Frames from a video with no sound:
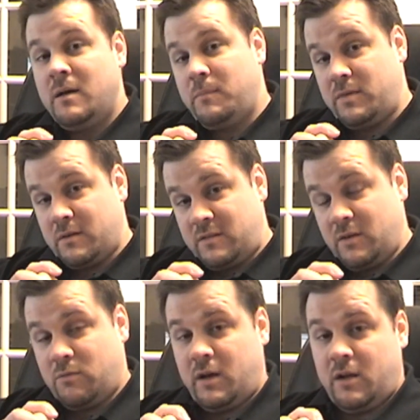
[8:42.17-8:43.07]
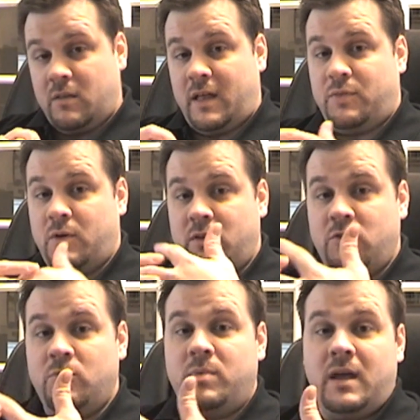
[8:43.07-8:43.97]
but they're still running on that
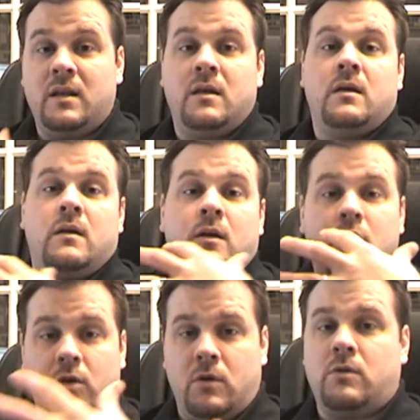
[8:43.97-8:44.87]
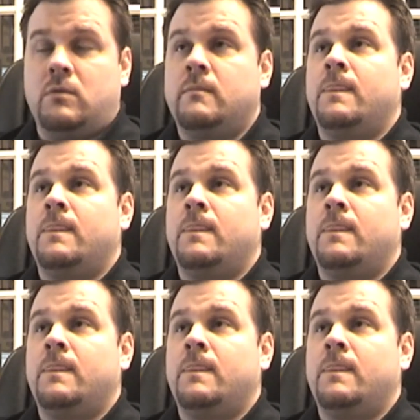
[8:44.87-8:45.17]
32-bit kernel.